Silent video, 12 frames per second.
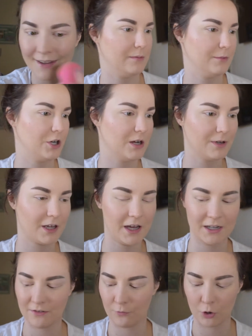I'm gonna grab a
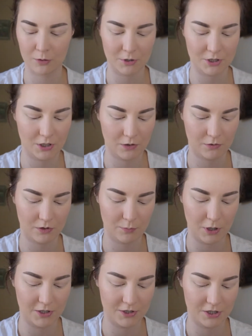kind of warmer toned
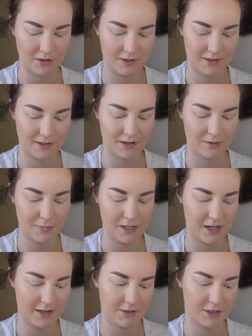bronzer. This is the
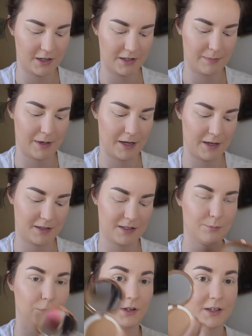BH Cosmetics
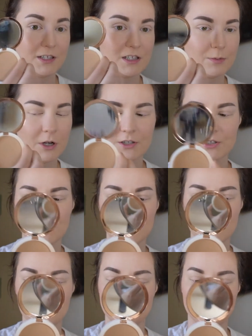Brilliance
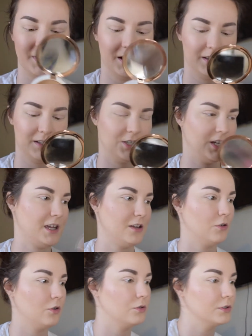Bronzer in the
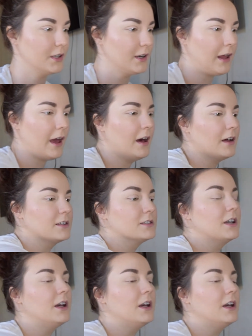shade Golden Gal.